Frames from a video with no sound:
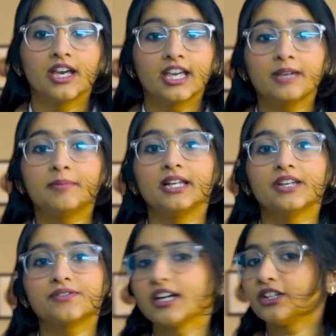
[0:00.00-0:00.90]
He
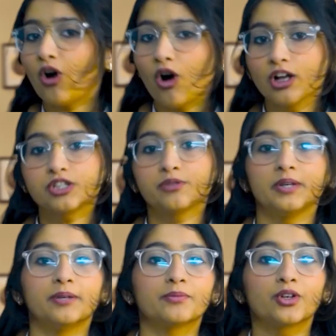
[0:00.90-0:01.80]
believes that all
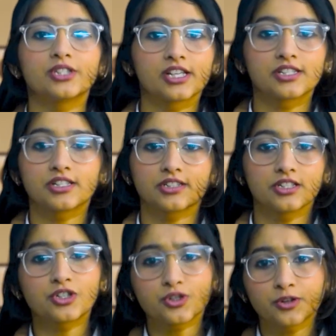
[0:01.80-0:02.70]
Supreme Court
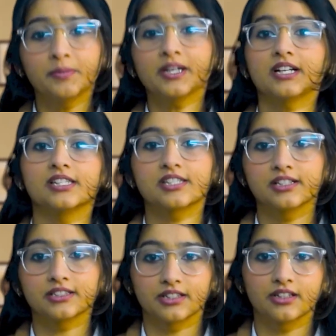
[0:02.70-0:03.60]
justices should be
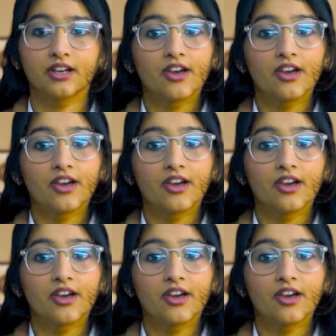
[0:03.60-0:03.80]
consulted